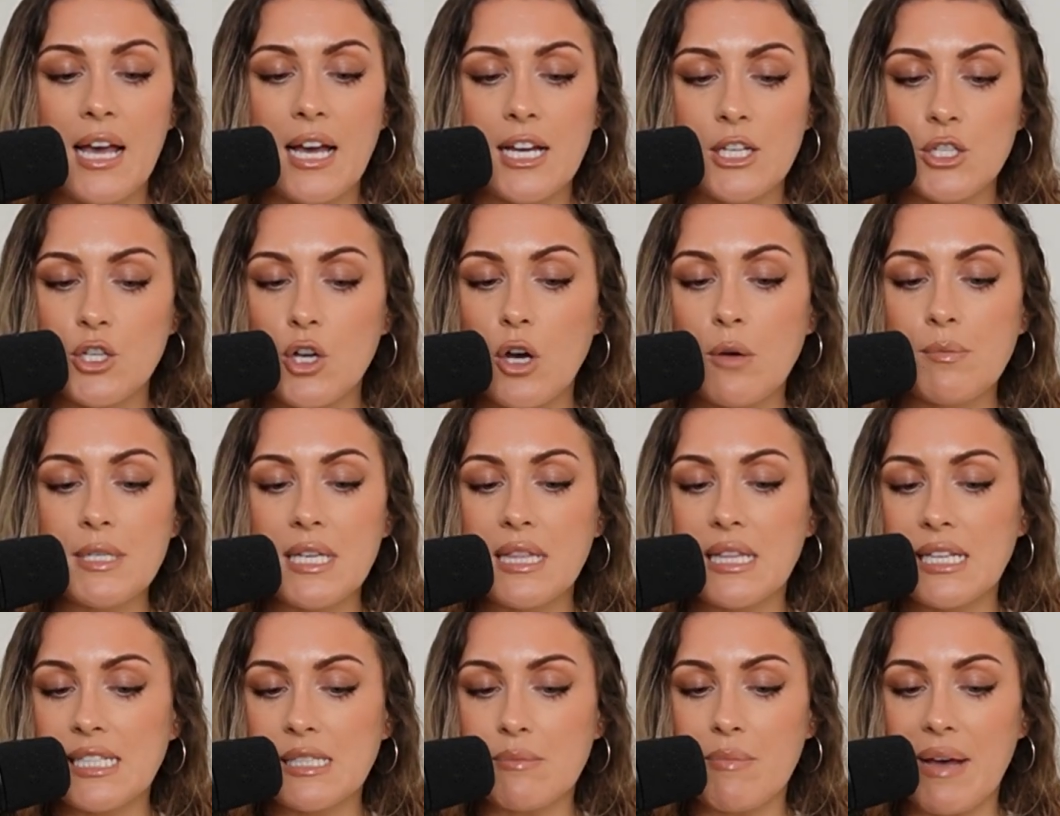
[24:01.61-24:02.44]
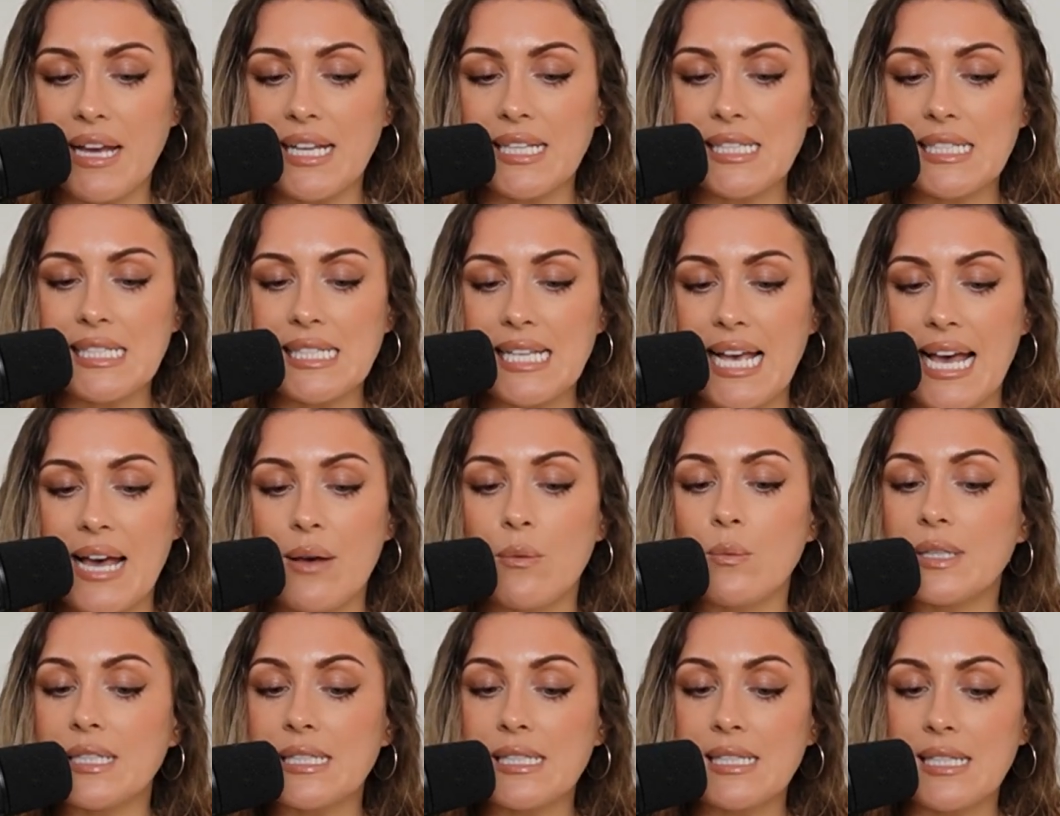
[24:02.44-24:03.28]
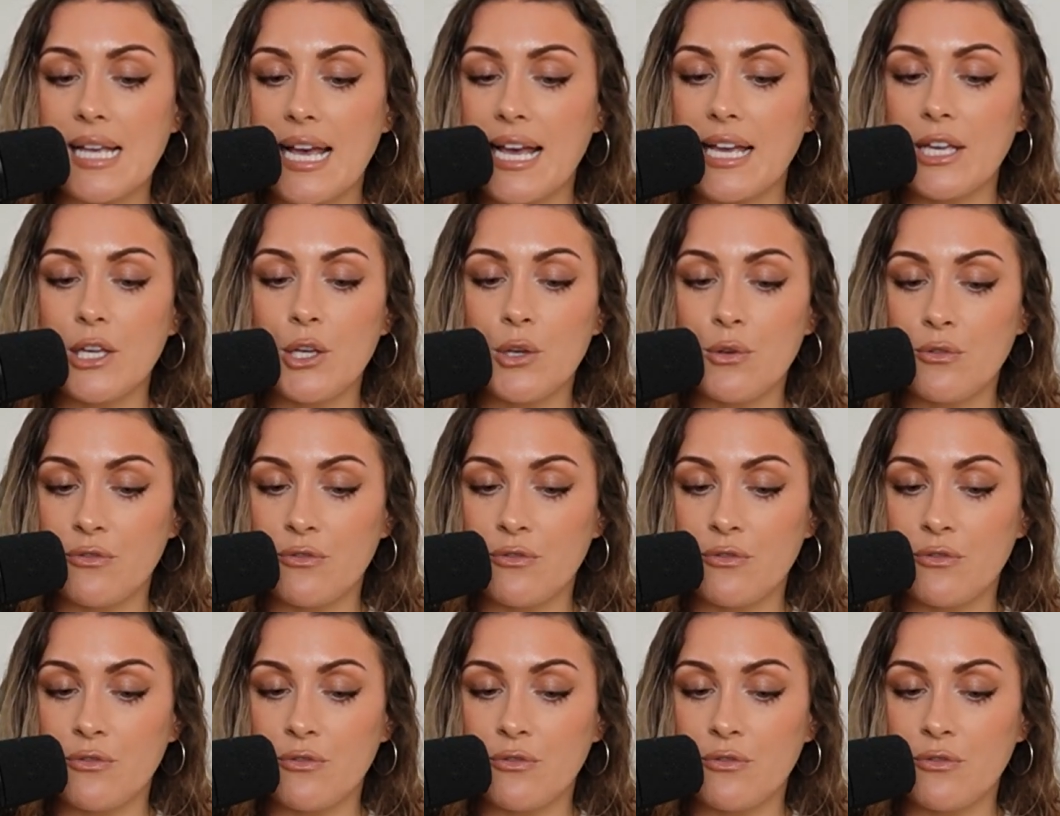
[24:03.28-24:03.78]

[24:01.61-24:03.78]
Adopting this mindset will set you